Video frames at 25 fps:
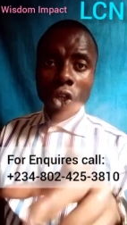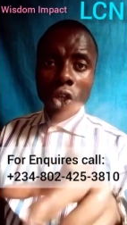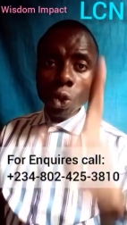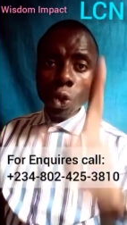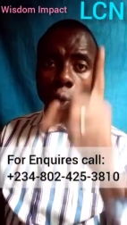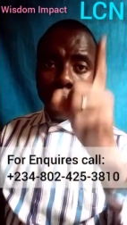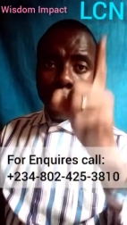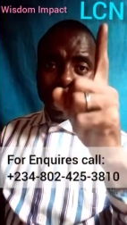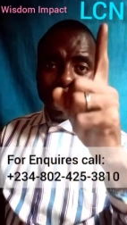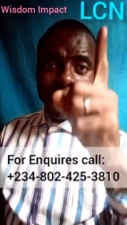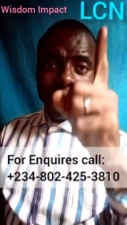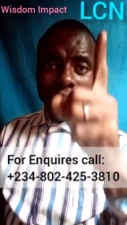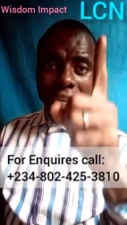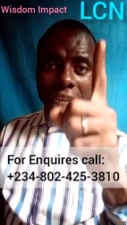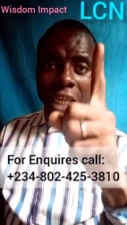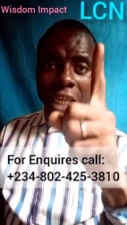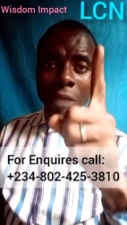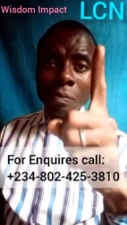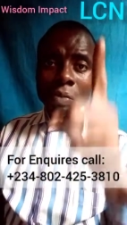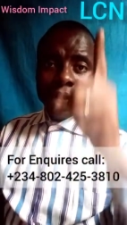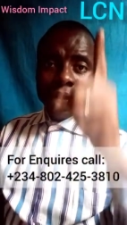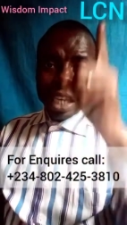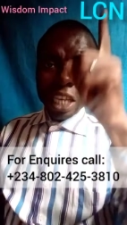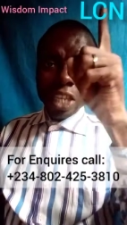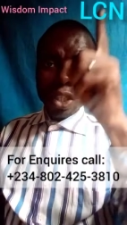today
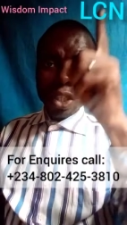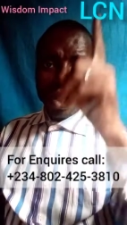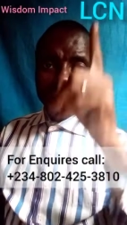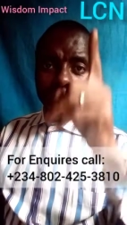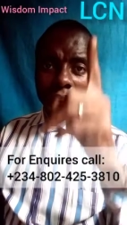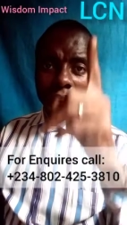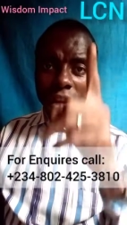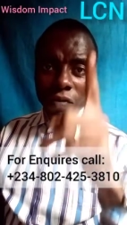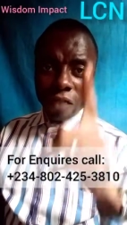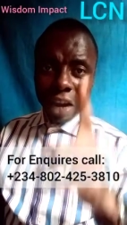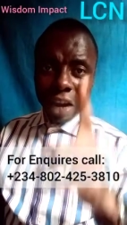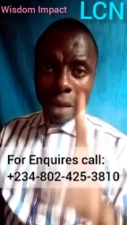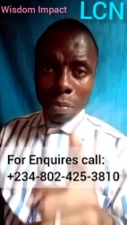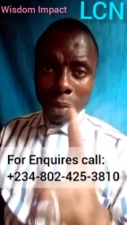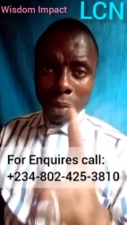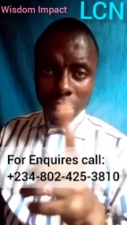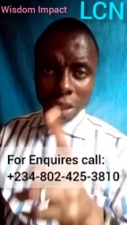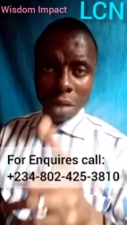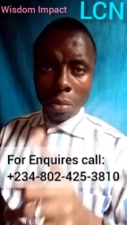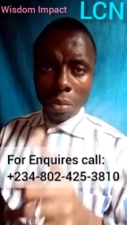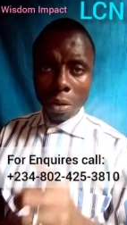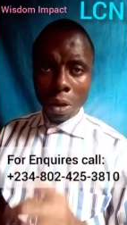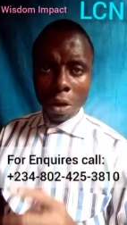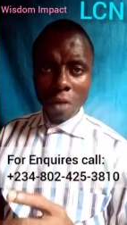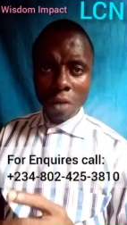is nullified by
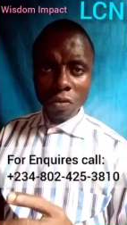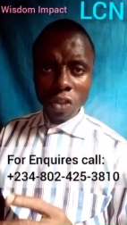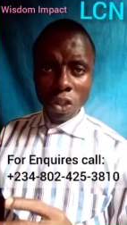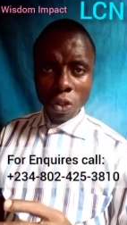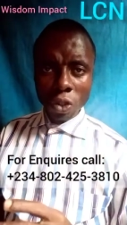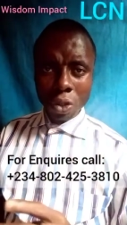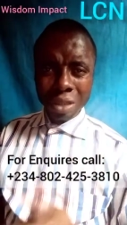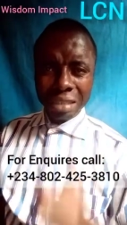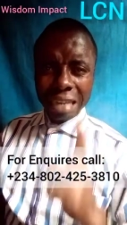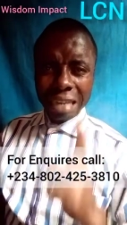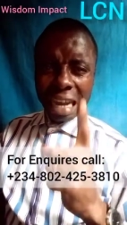the blood of Jesus.